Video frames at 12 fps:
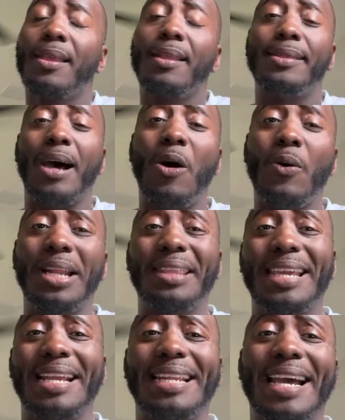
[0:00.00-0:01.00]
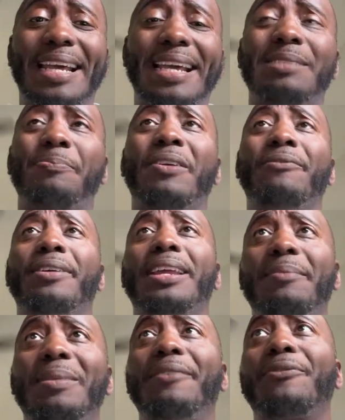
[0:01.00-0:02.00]
The only thing that has
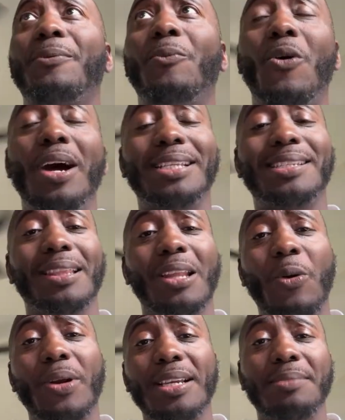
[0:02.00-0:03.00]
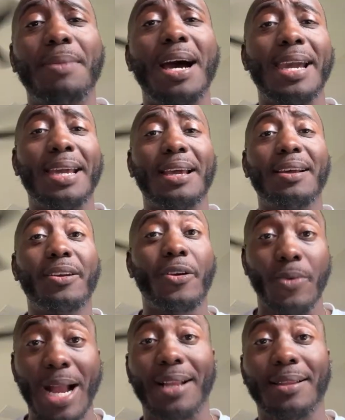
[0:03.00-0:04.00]
prevented me from wanting to lower this bike
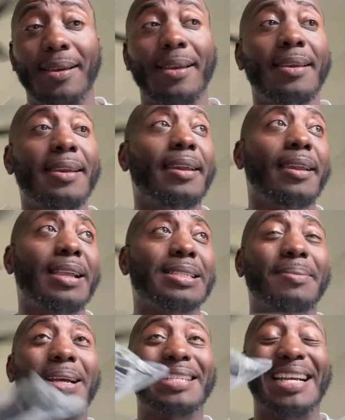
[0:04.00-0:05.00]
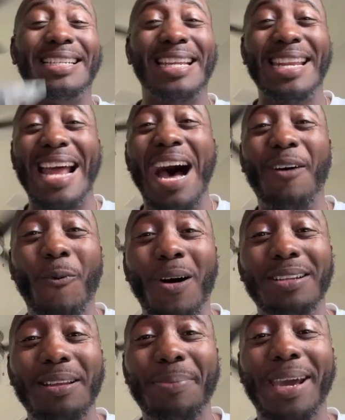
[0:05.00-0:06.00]
correctly is because I did not
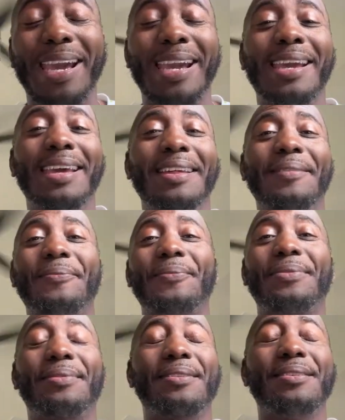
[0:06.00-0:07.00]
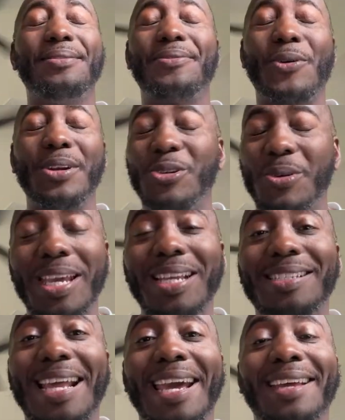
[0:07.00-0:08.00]
want to pay for a new
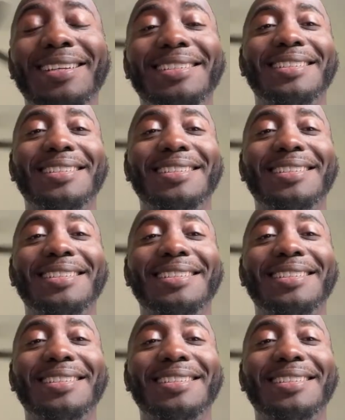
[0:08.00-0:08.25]
kickstand.